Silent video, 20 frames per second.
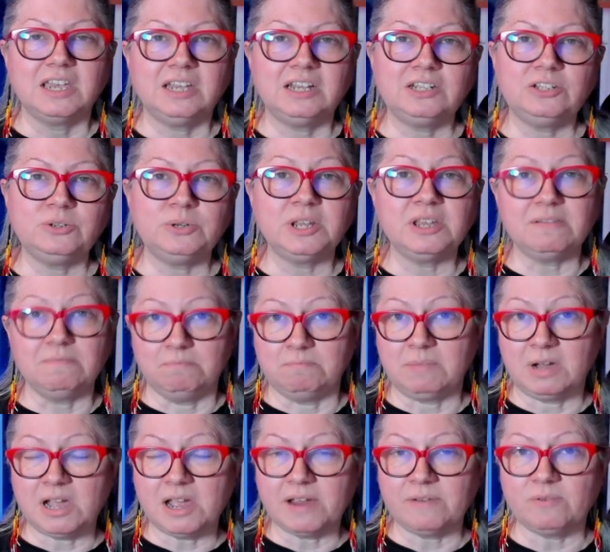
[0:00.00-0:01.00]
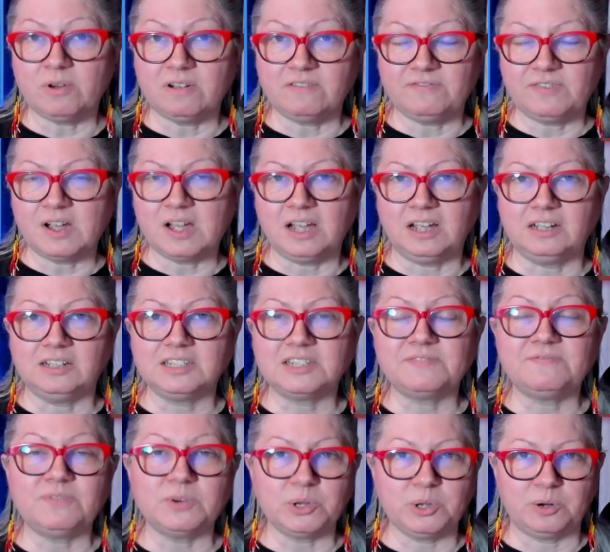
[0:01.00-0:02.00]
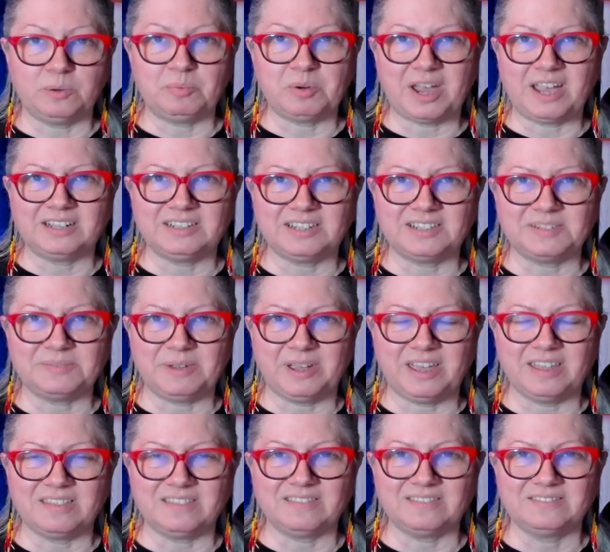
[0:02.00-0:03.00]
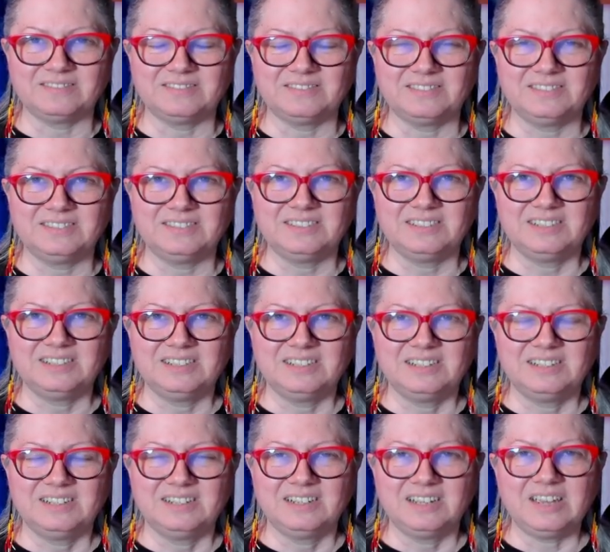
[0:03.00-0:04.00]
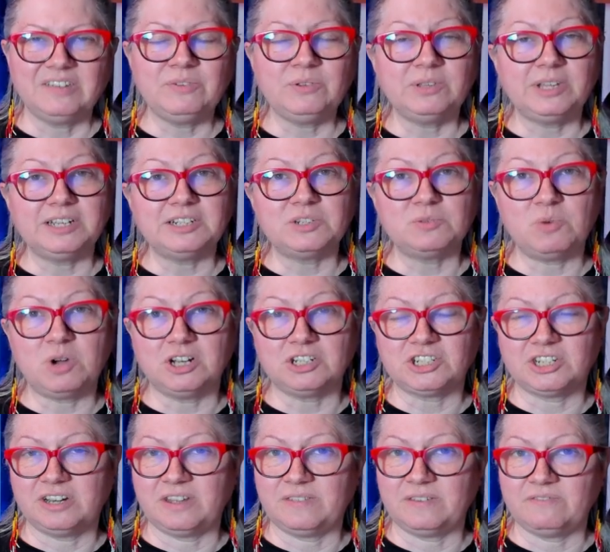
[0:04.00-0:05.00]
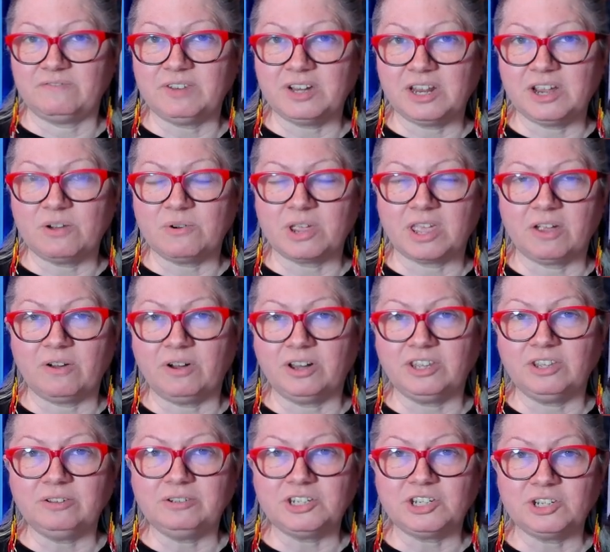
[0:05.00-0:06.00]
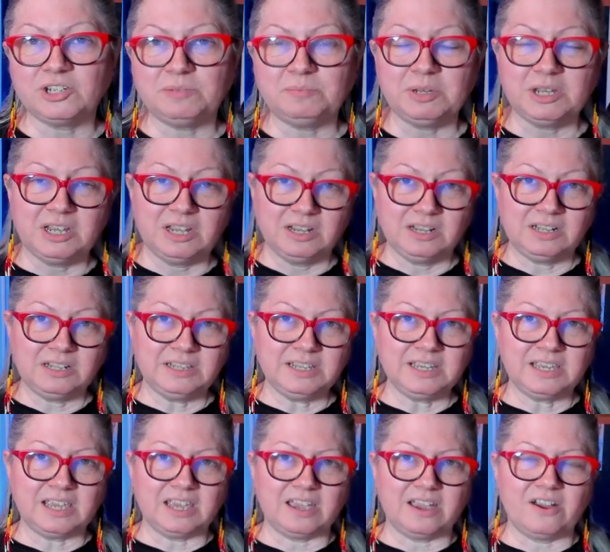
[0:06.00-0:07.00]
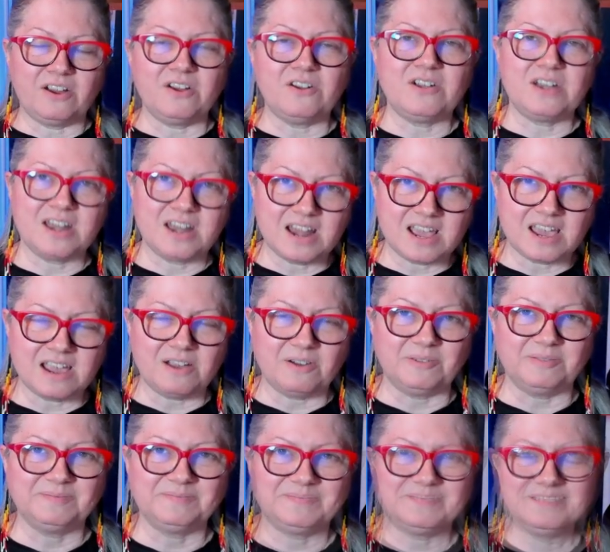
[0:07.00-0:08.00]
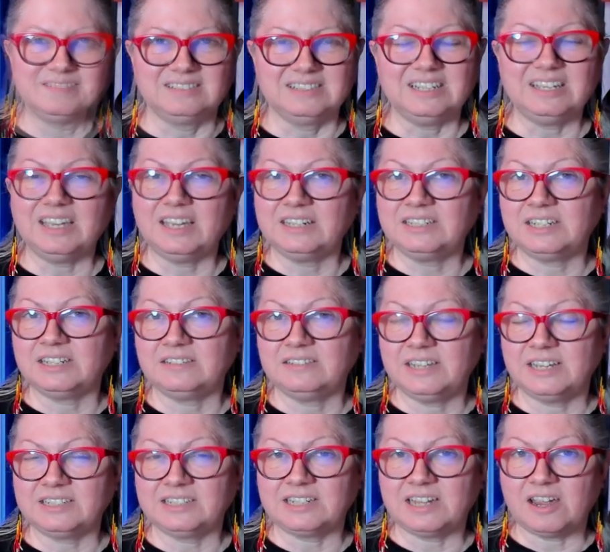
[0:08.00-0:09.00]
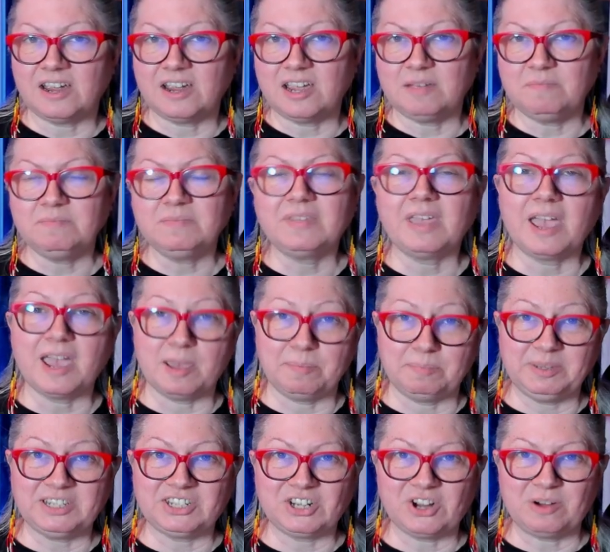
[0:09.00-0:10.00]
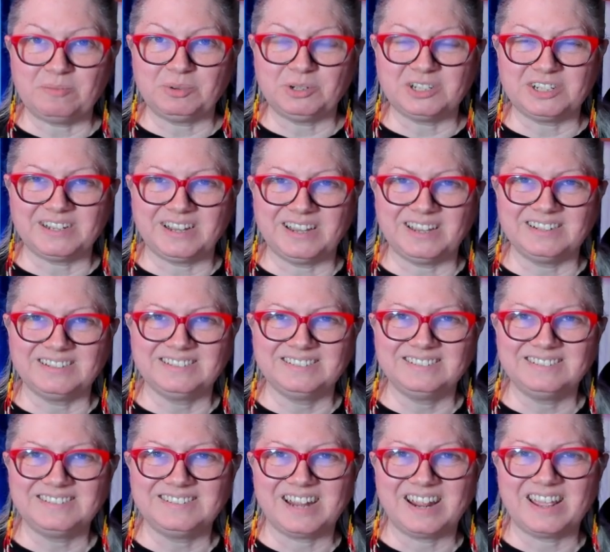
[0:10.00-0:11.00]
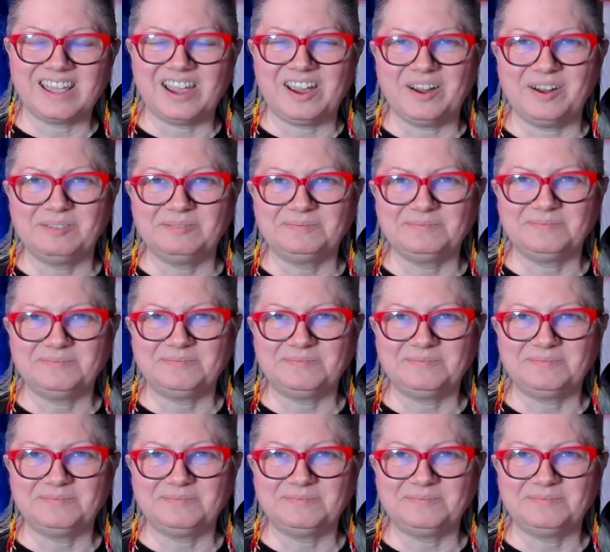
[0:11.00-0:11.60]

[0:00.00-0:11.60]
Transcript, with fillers: including my raw files for you to practice with. If you'd like to watch another video here on YouTube, click here now. Until next time, happy starbursting, take care.